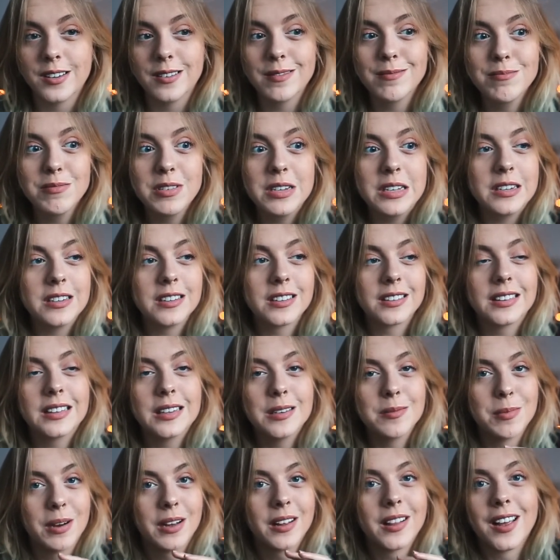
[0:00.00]

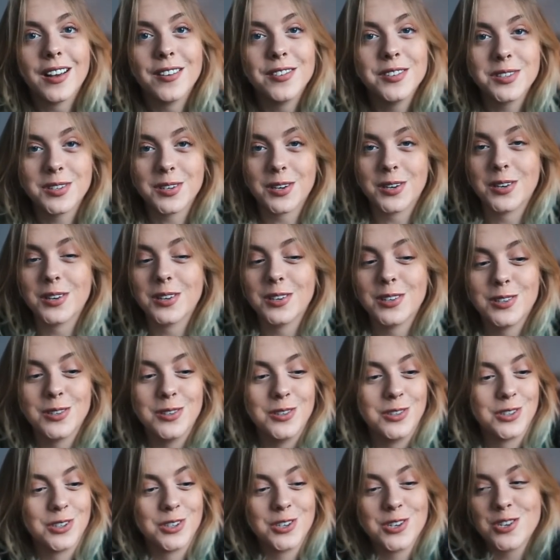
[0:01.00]
immediately my life started to
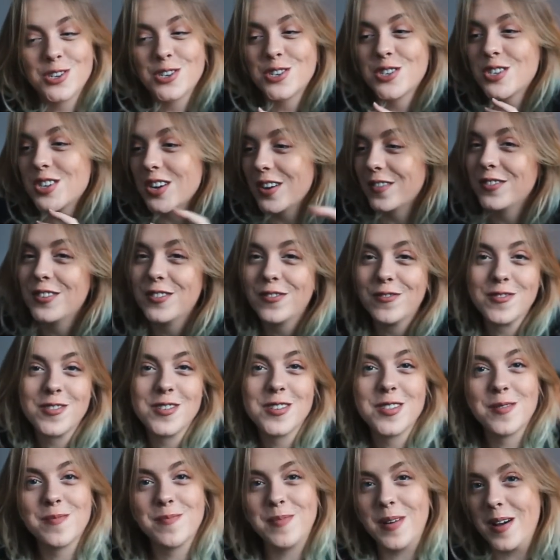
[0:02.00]
just shift for
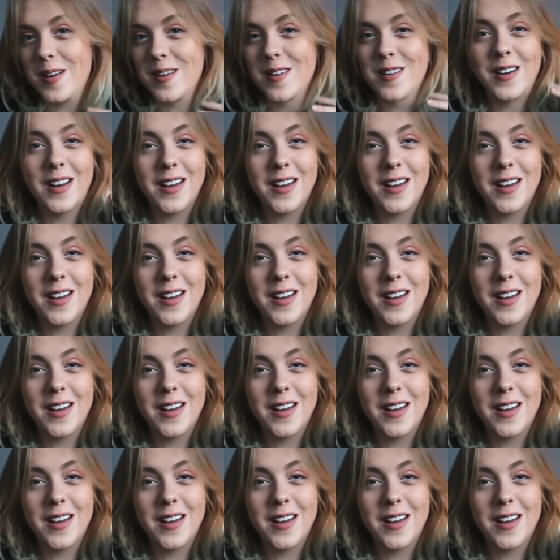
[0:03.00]
the better,